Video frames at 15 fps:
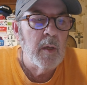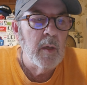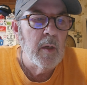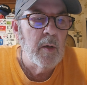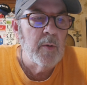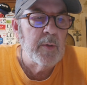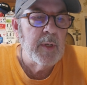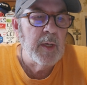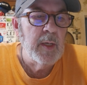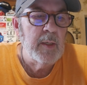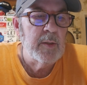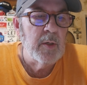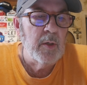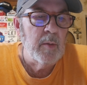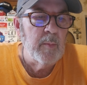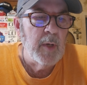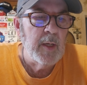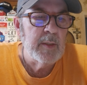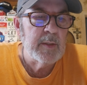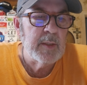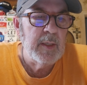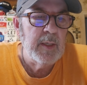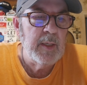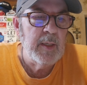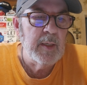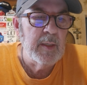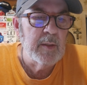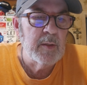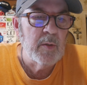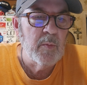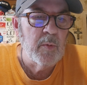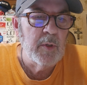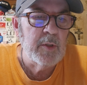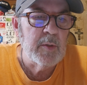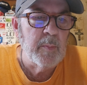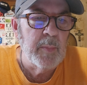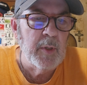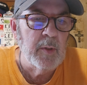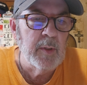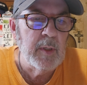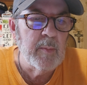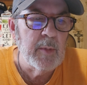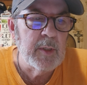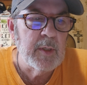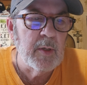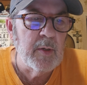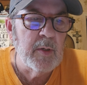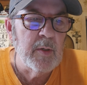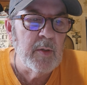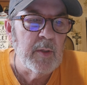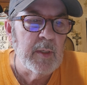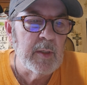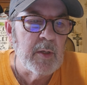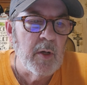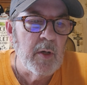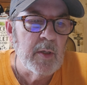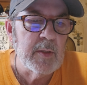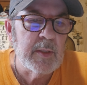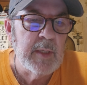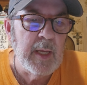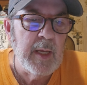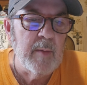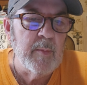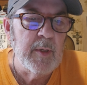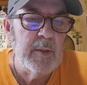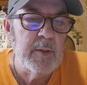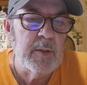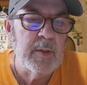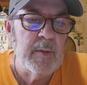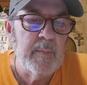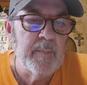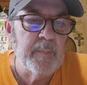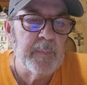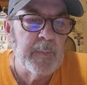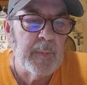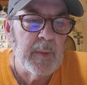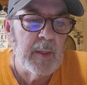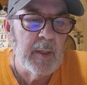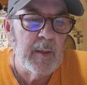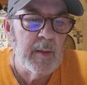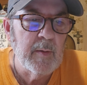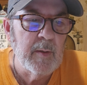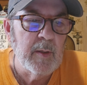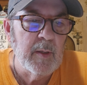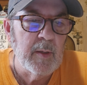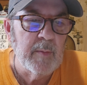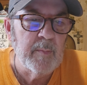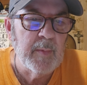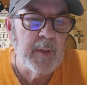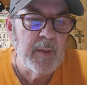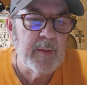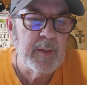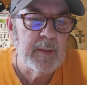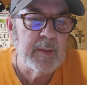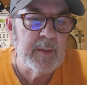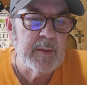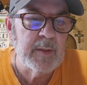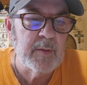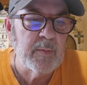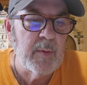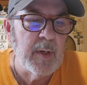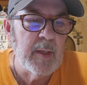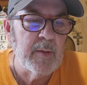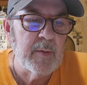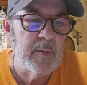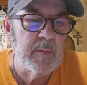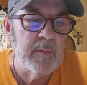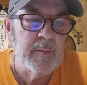Okay, termites eat into which building material and cause damage? Um, I think this is rather.